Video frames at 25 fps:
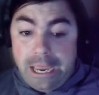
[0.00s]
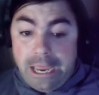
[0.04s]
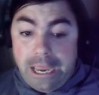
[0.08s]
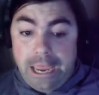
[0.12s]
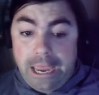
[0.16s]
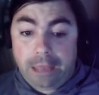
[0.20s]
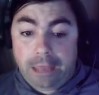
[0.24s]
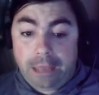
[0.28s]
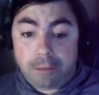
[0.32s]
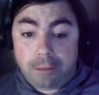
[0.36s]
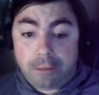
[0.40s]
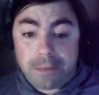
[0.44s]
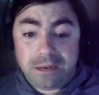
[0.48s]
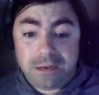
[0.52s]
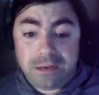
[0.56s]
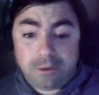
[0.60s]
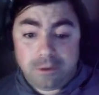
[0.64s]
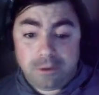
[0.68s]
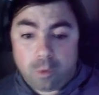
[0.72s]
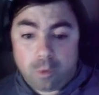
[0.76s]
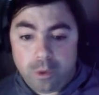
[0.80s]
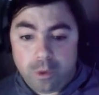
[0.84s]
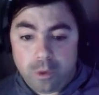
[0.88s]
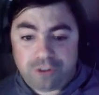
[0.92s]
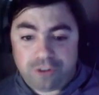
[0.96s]
ailment,
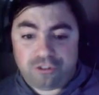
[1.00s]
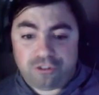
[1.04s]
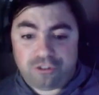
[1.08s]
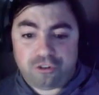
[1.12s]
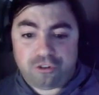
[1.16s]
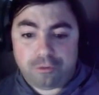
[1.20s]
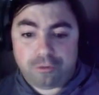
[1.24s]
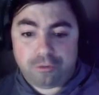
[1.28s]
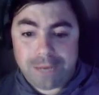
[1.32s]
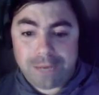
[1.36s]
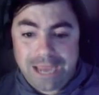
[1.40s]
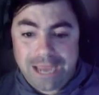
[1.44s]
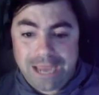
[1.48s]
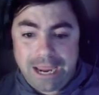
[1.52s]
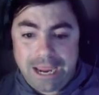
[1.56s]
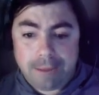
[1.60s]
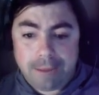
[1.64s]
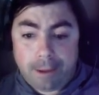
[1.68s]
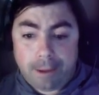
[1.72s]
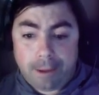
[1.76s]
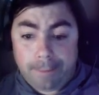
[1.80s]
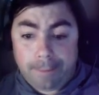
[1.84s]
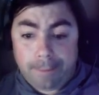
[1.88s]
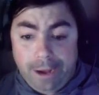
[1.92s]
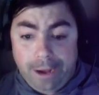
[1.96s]
which became
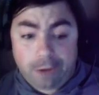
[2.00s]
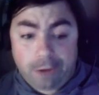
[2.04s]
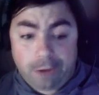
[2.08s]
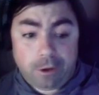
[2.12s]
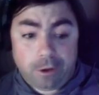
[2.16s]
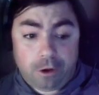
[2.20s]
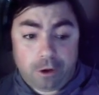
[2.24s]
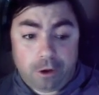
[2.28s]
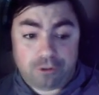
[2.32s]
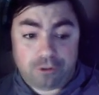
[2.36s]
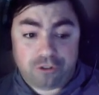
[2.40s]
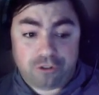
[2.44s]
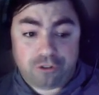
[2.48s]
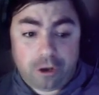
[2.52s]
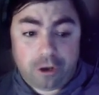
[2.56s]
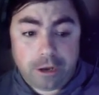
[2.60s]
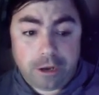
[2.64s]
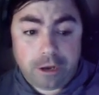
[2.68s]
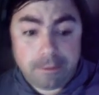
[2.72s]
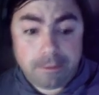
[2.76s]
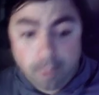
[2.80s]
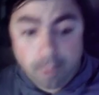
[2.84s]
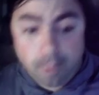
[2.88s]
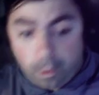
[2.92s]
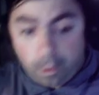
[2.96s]
apparent on Sunday
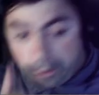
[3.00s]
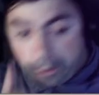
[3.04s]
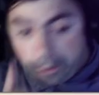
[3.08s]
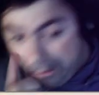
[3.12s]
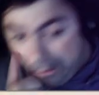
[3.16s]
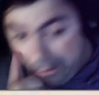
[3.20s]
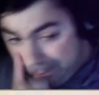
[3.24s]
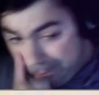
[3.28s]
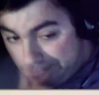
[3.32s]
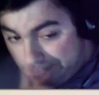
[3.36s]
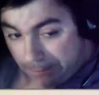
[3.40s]
morning,